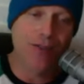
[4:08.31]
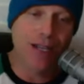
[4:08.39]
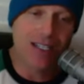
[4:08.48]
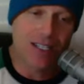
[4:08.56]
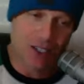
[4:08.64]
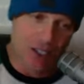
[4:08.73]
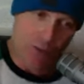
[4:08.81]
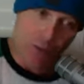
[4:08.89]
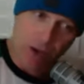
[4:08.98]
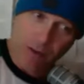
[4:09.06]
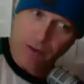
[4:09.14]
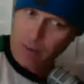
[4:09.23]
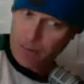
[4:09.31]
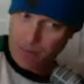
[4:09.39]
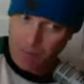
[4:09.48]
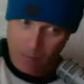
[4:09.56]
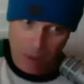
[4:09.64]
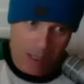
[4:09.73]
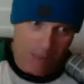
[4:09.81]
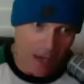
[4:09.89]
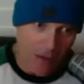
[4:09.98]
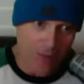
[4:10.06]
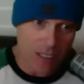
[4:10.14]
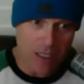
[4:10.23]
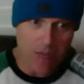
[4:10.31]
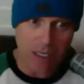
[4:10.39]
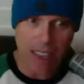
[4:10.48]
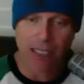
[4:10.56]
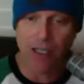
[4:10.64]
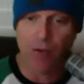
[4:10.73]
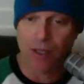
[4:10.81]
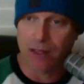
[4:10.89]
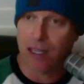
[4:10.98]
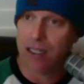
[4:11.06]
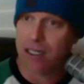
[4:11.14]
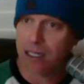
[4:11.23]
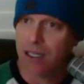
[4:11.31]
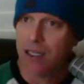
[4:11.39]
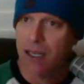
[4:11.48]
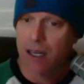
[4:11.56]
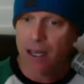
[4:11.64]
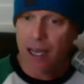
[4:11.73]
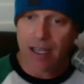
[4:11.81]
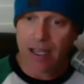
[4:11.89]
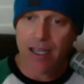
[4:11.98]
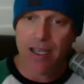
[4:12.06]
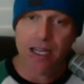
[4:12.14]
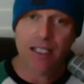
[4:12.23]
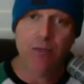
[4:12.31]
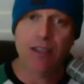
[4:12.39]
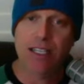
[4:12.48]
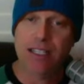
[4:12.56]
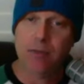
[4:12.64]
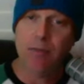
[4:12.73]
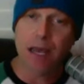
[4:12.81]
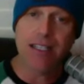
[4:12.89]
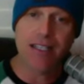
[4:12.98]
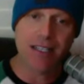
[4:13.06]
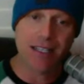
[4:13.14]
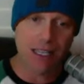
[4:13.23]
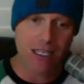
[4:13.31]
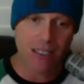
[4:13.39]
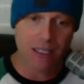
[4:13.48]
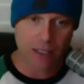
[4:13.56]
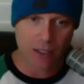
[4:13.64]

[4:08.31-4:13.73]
That's just one of the many benefits of being here with us and, and connecting with these amazing guests.